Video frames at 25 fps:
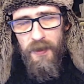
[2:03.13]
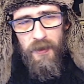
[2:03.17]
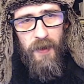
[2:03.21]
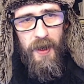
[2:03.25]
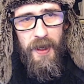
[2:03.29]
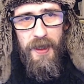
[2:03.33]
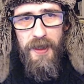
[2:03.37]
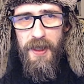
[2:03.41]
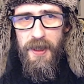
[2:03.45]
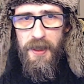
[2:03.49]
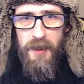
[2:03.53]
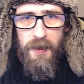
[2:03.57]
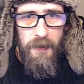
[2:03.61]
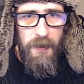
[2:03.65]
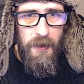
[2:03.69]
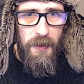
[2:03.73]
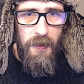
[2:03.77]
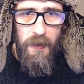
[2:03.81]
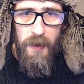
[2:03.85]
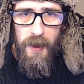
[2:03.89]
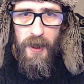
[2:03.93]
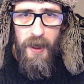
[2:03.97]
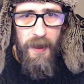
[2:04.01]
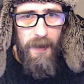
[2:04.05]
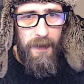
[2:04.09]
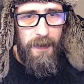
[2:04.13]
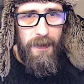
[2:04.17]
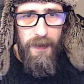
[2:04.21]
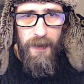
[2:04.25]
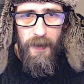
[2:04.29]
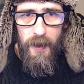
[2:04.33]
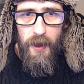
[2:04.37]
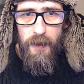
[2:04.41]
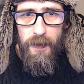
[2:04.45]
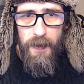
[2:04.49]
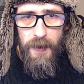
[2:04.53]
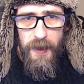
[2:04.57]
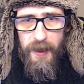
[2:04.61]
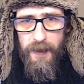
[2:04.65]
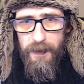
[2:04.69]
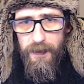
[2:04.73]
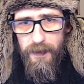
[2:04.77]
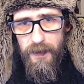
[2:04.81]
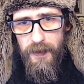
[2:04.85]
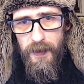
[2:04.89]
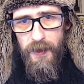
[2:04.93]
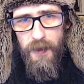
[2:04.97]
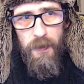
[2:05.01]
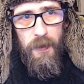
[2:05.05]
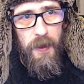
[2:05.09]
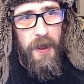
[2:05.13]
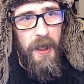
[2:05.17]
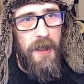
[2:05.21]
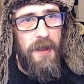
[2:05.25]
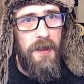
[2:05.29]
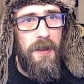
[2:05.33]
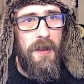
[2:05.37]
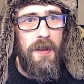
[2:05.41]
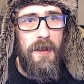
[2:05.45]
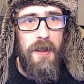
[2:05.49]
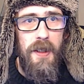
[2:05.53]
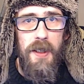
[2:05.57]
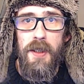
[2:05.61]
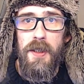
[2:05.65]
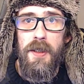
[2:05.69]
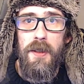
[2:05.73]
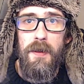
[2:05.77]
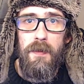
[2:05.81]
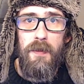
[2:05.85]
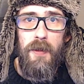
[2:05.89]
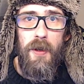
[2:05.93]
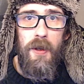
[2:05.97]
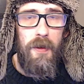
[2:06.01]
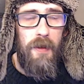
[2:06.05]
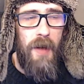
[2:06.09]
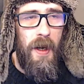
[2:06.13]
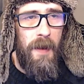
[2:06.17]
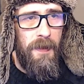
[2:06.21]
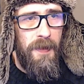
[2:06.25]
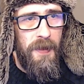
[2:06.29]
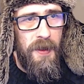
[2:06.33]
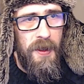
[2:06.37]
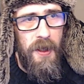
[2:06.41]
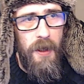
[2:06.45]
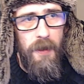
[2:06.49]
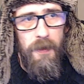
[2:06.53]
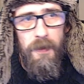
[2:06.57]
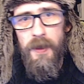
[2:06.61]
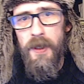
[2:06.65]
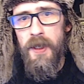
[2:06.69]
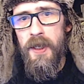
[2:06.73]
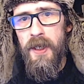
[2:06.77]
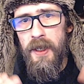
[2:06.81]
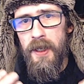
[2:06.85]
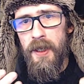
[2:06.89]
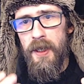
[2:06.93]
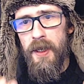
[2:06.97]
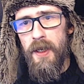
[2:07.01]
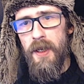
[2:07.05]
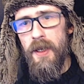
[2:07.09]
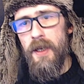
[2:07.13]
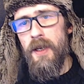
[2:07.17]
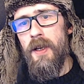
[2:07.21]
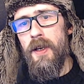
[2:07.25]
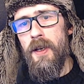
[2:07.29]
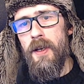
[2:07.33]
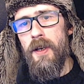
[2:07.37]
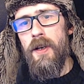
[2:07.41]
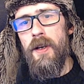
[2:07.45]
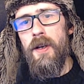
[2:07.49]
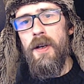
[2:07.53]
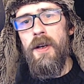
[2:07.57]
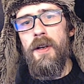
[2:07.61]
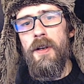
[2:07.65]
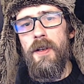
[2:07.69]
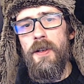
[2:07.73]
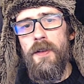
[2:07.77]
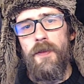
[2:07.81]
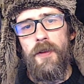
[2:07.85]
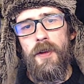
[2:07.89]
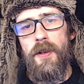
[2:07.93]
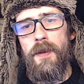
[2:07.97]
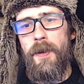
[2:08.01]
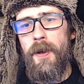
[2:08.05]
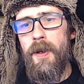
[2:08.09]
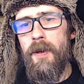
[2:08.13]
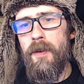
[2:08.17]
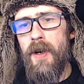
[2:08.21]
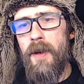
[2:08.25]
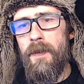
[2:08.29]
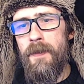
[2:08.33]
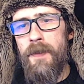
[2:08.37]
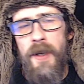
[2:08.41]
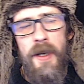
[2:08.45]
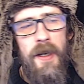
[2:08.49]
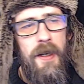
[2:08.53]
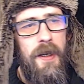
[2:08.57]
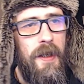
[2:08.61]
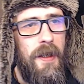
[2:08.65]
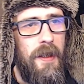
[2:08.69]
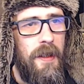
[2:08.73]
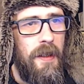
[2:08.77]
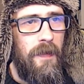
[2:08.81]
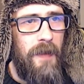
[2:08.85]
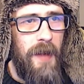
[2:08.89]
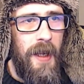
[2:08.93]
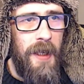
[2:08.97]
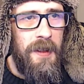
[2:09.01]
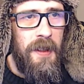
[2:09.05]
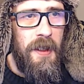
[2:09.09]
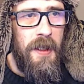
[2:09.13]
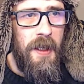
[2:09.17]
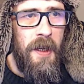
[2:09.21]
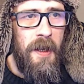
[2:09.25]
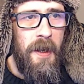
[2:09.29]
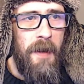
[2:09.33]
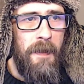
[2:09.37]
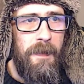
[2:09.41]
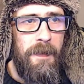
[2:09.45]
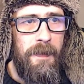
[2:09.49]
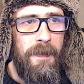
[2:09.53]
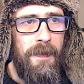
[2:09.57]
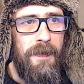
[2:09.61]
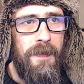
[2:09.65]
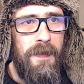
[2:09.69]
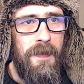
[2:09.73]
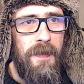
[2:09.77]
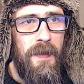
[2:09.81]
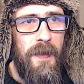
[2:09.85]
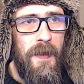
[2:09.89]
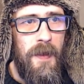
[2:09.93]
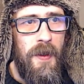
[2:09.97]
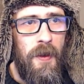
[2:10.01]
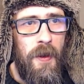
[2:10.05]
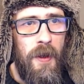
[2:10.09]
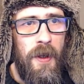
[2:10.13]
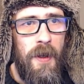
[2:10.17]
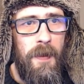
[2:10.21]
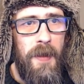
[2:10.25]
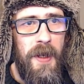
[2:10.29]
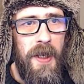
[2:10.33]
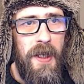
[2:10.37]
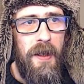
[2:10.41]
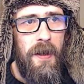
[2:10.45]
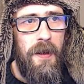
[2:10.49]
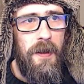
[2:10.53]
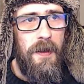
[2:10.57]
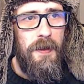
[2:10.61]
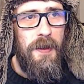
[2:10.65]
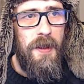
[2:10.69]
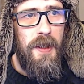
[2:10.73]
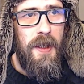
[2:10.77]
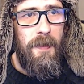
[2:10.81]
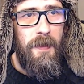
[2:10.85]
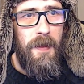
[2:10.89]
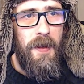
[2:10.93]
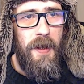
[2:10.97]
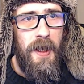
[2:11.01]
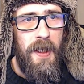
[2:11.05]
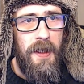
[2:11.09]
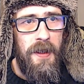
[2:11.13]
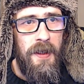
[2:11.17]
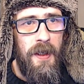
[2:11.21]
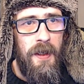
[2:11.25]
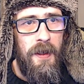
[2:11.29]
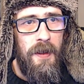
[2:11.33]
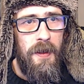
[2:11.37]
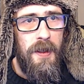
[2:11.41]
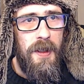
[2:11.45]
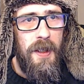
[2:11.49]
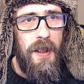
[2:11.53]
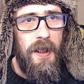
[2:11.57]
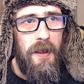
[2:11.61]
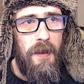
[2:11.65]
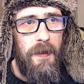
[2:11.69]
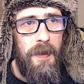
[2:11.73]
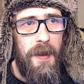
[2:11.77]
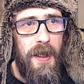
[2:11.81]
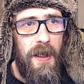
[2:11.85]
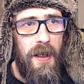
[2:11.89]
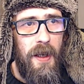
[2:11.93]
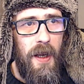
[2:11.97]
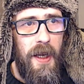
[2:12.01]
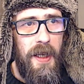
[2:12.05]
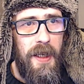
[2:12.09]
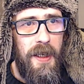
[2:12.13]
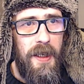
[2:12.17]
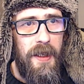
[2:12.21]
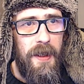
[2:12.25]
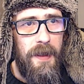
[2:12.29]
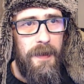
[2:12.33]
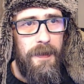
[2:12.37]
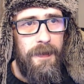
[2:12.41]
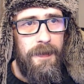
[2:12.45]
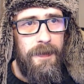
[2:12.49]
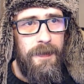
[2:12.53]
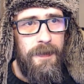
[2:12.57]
create a desktop shortcut, open it, you'll get this program. So you've got the program, you've landed in it. You're going to be on something that looks a little bit like